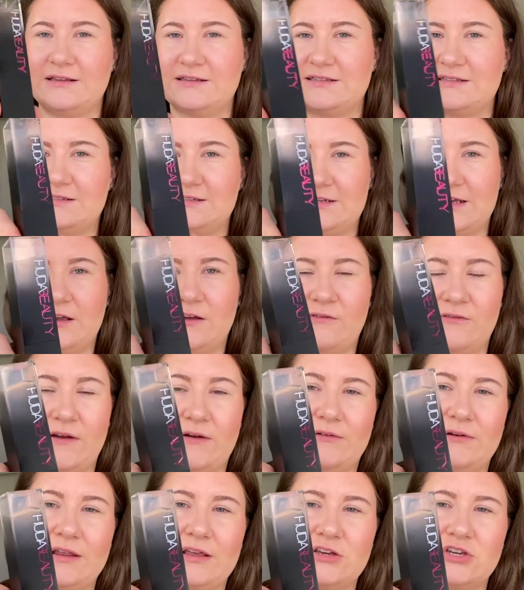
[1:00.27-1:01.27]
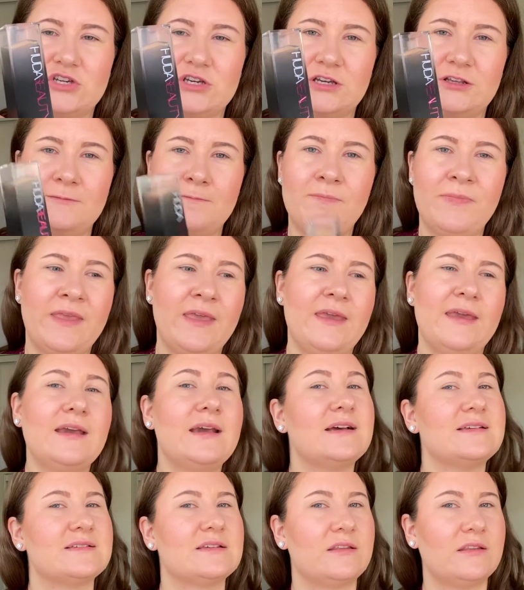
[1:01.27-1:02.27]
Stick Foundation,
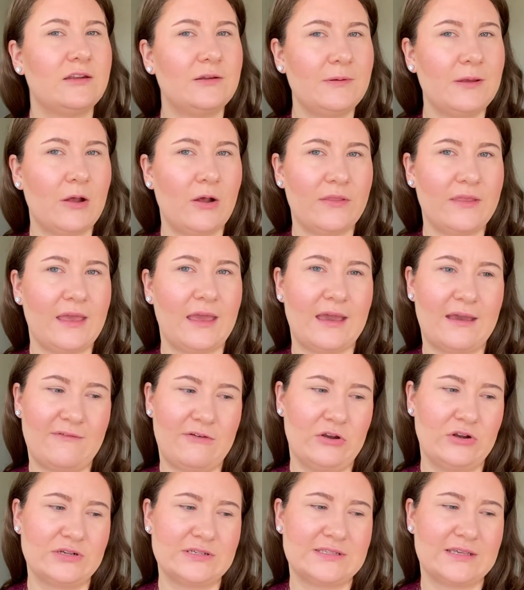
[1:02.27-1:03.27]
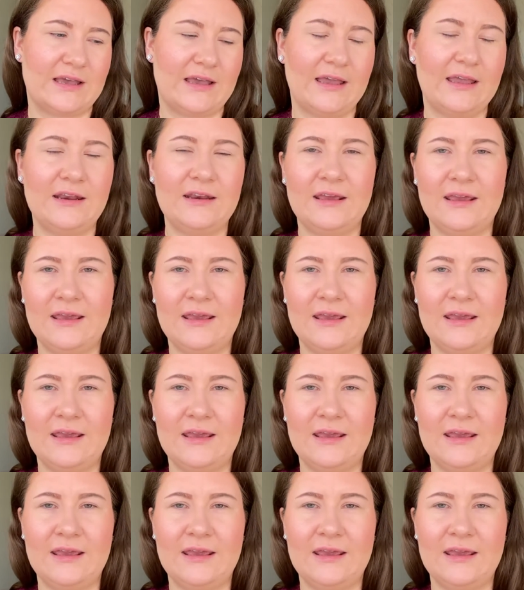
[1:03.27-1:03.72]
is a little bit on the heavier side.